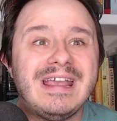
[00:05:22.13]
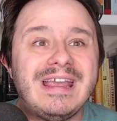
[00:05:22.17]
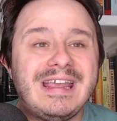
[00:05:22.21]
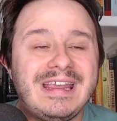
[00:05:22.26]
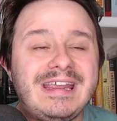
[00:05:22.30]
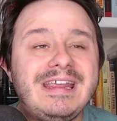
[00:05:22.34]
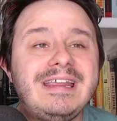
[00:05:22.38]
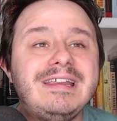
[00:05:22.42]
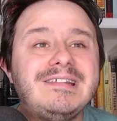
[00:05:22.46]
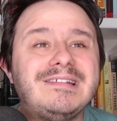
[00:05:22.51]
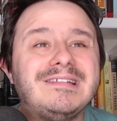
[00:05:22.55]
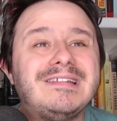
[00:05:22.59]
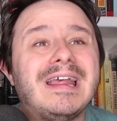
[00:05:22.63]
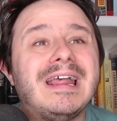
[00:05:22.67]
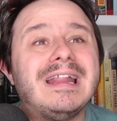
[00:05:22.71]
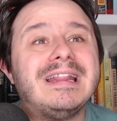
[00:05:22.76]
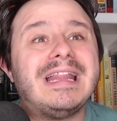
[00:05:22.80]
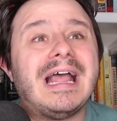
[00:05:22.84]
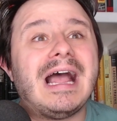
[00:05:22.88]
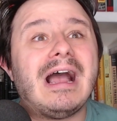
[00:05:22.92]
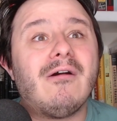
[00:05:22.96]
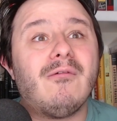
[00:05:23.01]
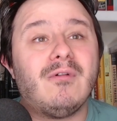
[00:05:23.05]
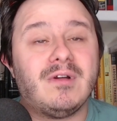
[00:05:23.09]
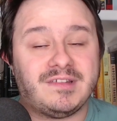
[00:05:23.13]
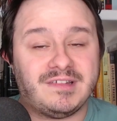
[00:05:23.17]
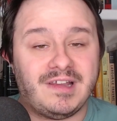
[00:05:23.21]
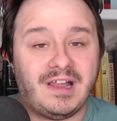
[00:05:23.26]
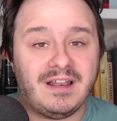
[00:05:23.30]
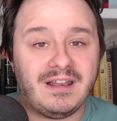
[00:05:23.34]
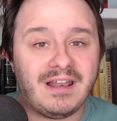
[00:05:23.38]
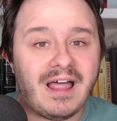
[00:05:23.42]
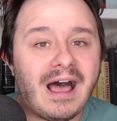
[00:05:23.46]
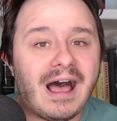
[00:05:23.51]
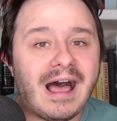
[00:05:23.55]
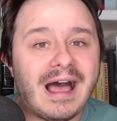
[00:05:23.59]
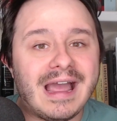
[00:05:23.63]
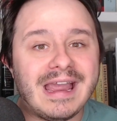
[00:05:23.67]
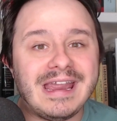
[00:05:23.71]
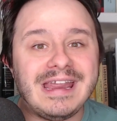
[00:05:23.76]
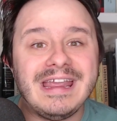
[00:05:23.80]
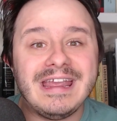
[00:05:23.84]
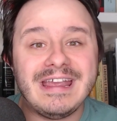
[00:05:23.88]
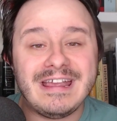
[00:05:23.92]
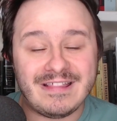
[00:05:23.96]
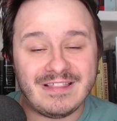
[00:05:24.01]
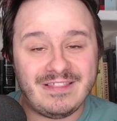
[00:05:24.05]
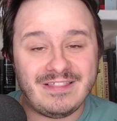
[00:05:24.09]
He said that was a
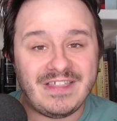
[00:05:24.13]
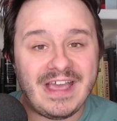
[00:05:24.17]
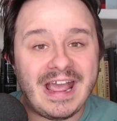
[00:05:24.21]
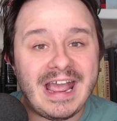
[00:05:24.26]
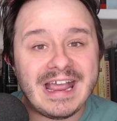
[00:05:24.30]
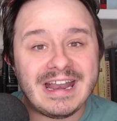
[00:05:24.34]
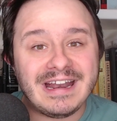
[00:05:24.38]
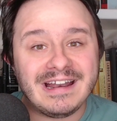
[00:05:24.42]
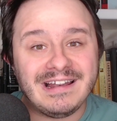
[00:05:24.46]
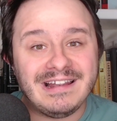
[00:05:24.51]
lie. Then,